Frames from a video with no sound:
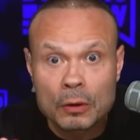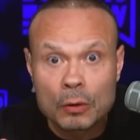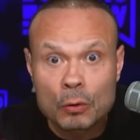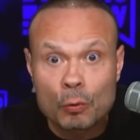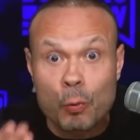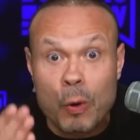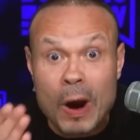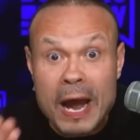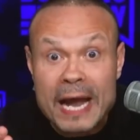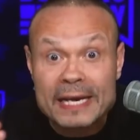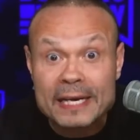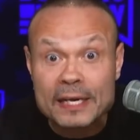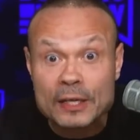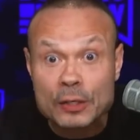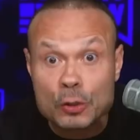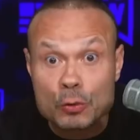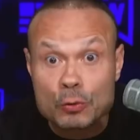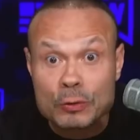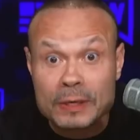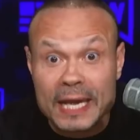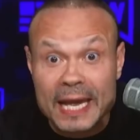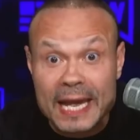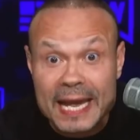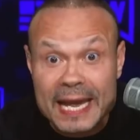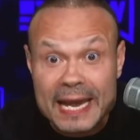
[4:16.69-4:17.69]
Why do you
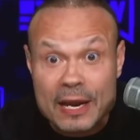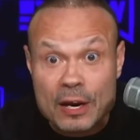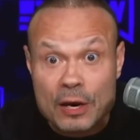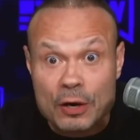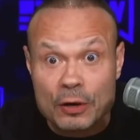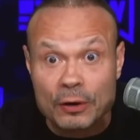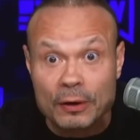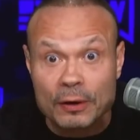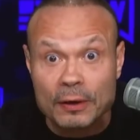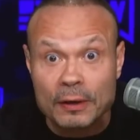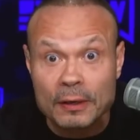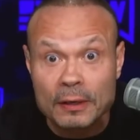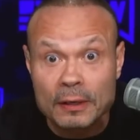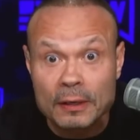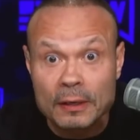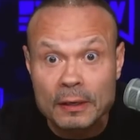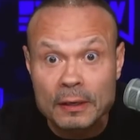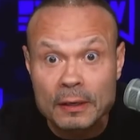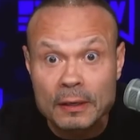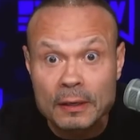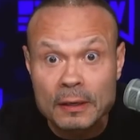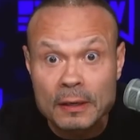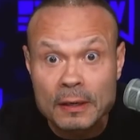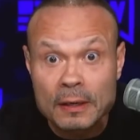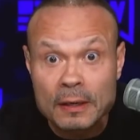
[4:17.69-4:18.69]
care?
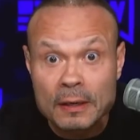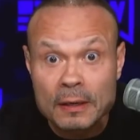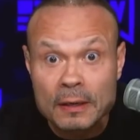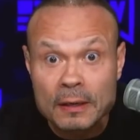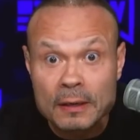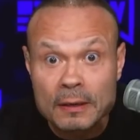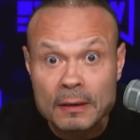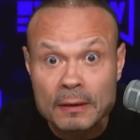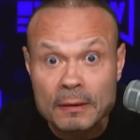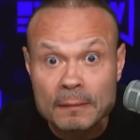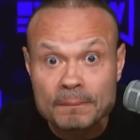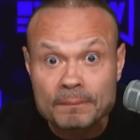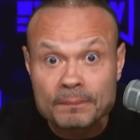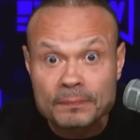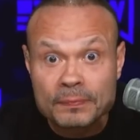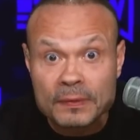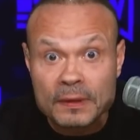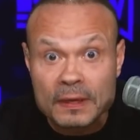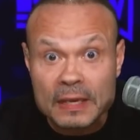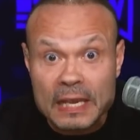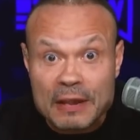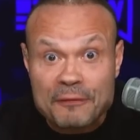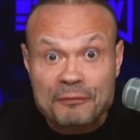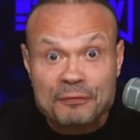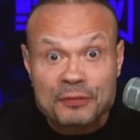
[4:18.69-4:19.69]

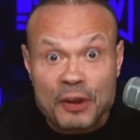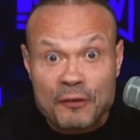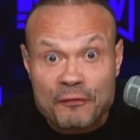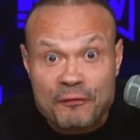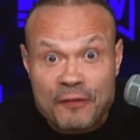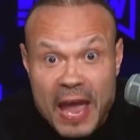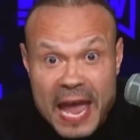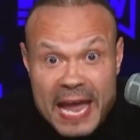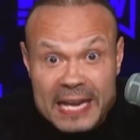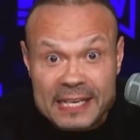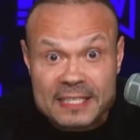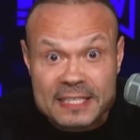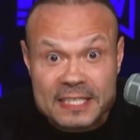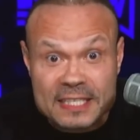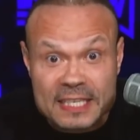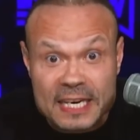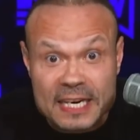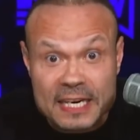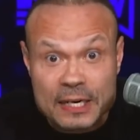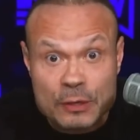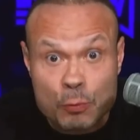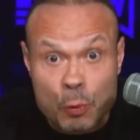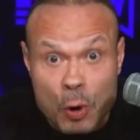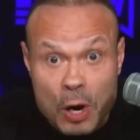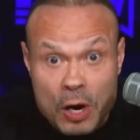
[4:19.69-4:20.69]
If the
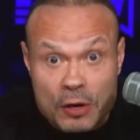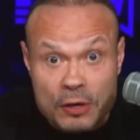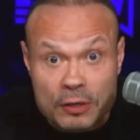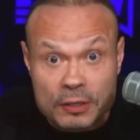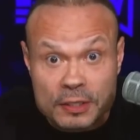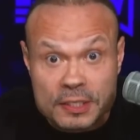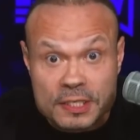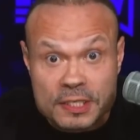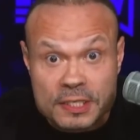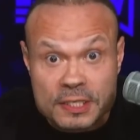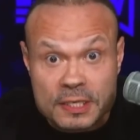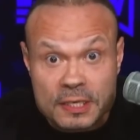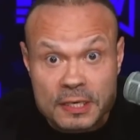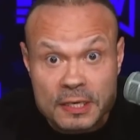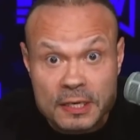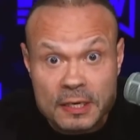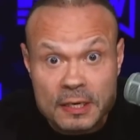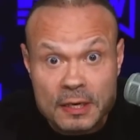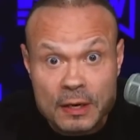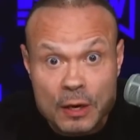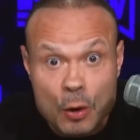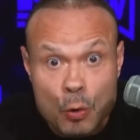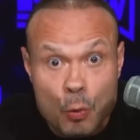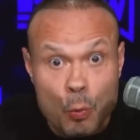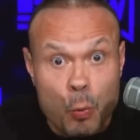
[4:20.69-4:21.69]
vaccine works,
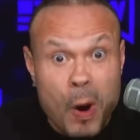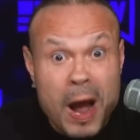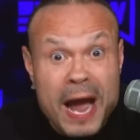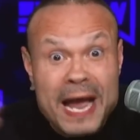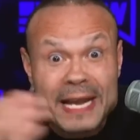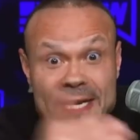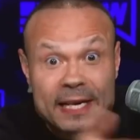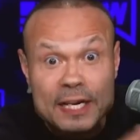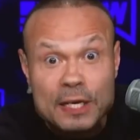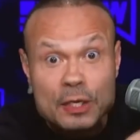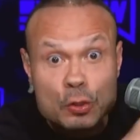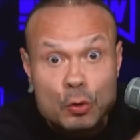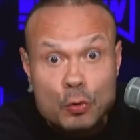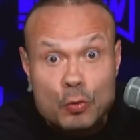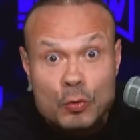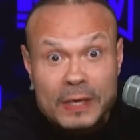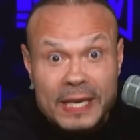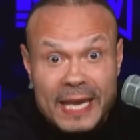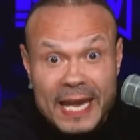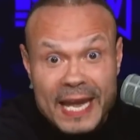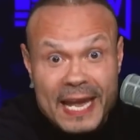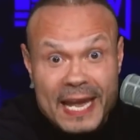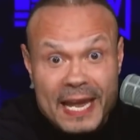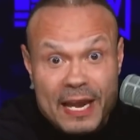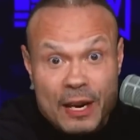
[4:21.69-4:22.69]
why do you
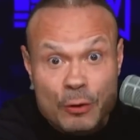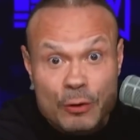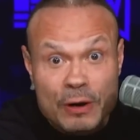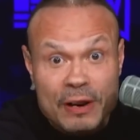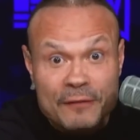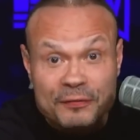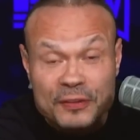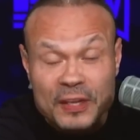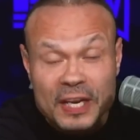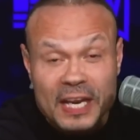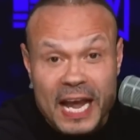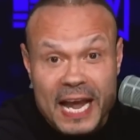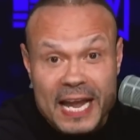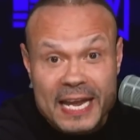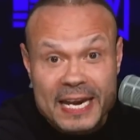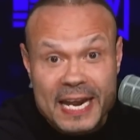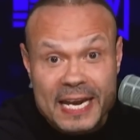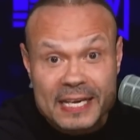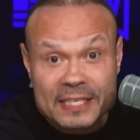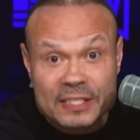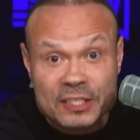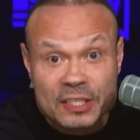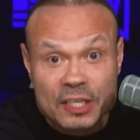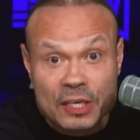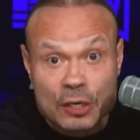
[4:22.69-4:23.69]
care if the guy
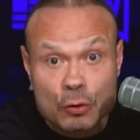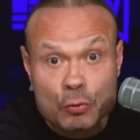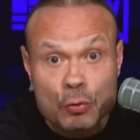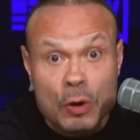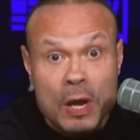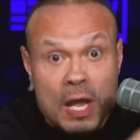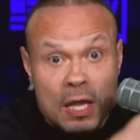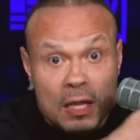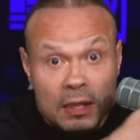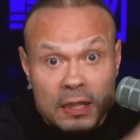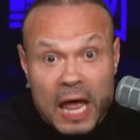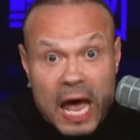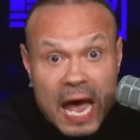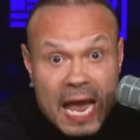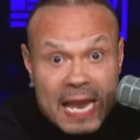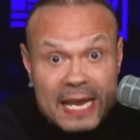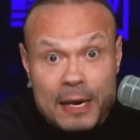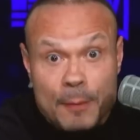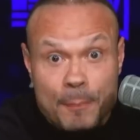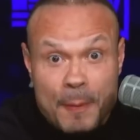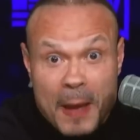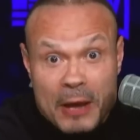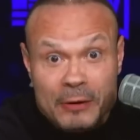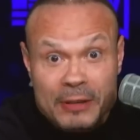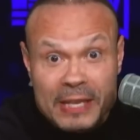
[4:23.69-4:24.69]
next to you lied
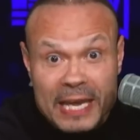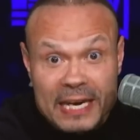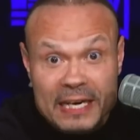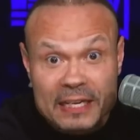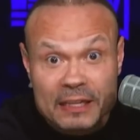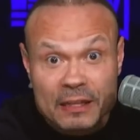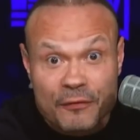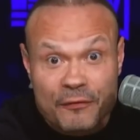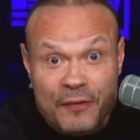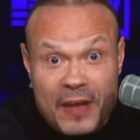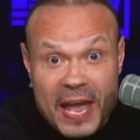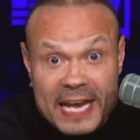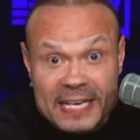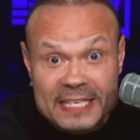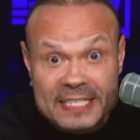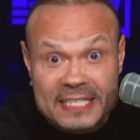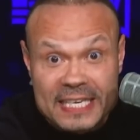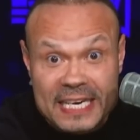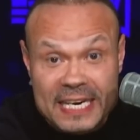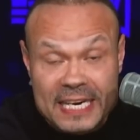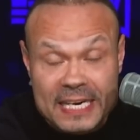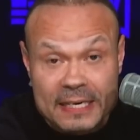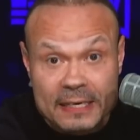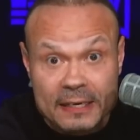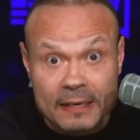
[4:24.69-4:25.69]
about getting the
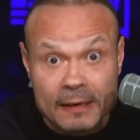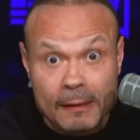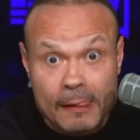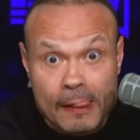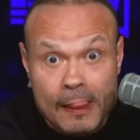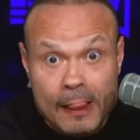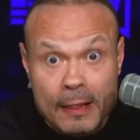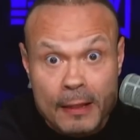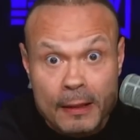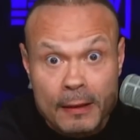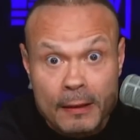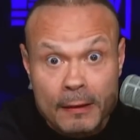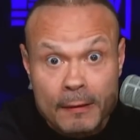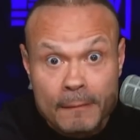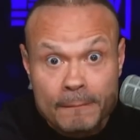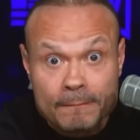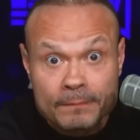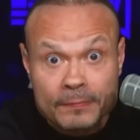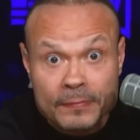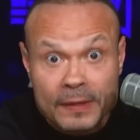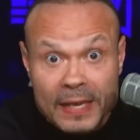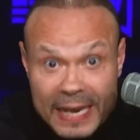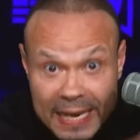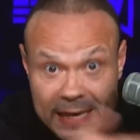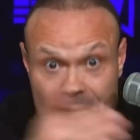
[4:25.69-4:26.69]
vaccine?
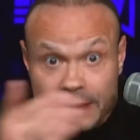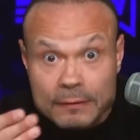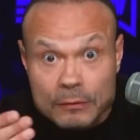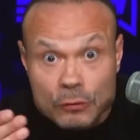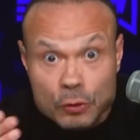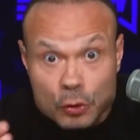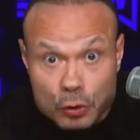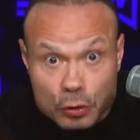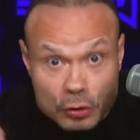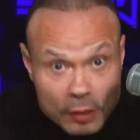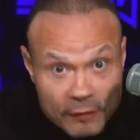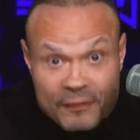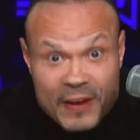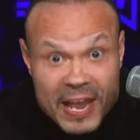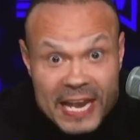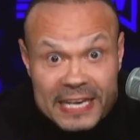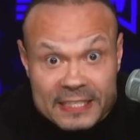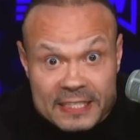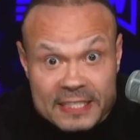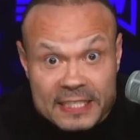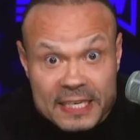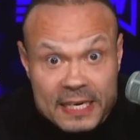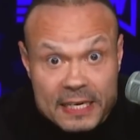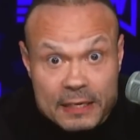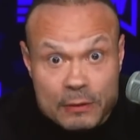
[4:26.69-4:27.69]
The
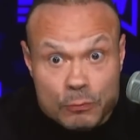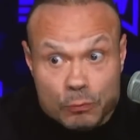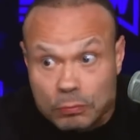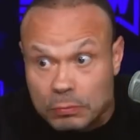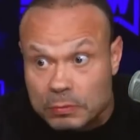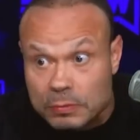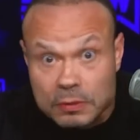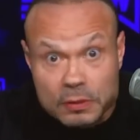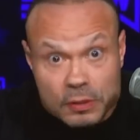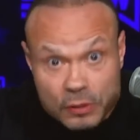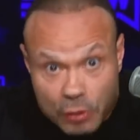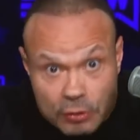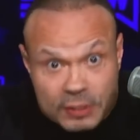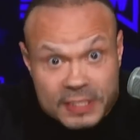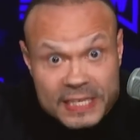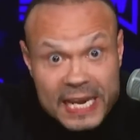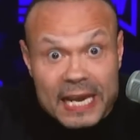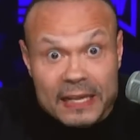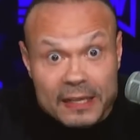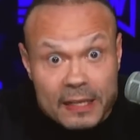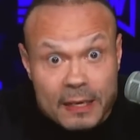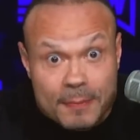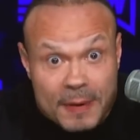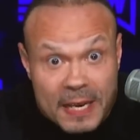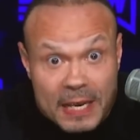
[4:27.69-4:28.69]
vaccine, you're
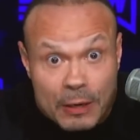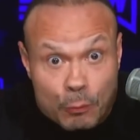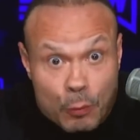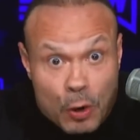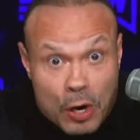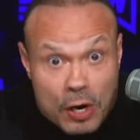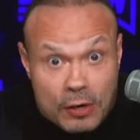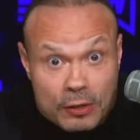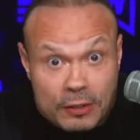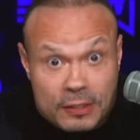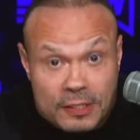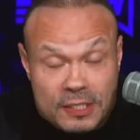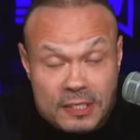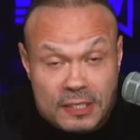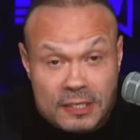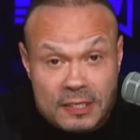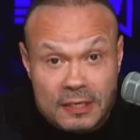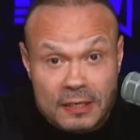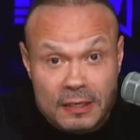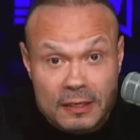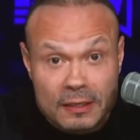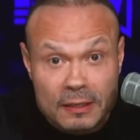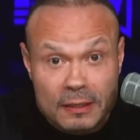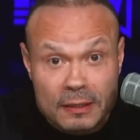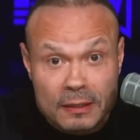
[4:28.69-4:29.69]
telling me it works.
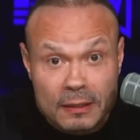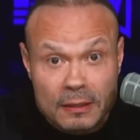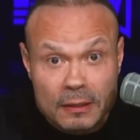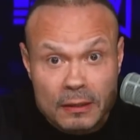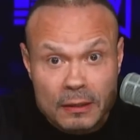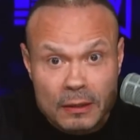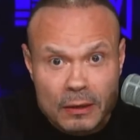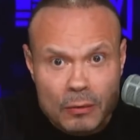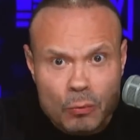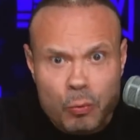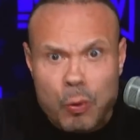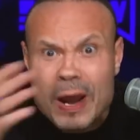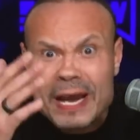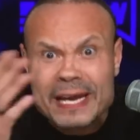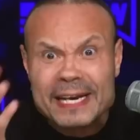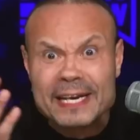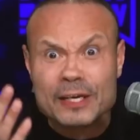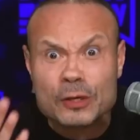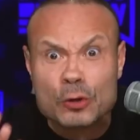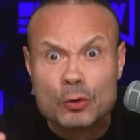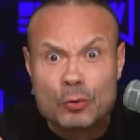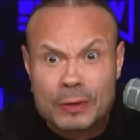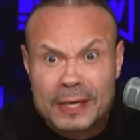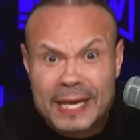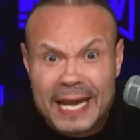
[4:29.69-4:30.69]
Why do
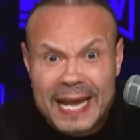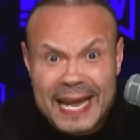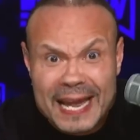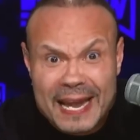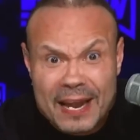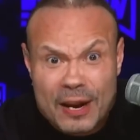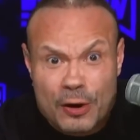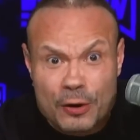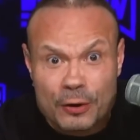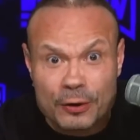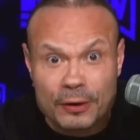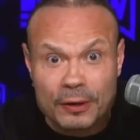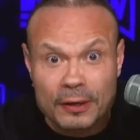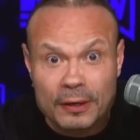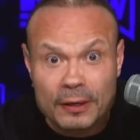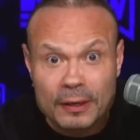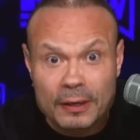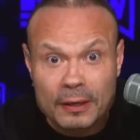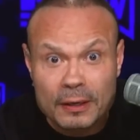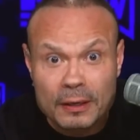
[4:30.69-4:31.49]
you care?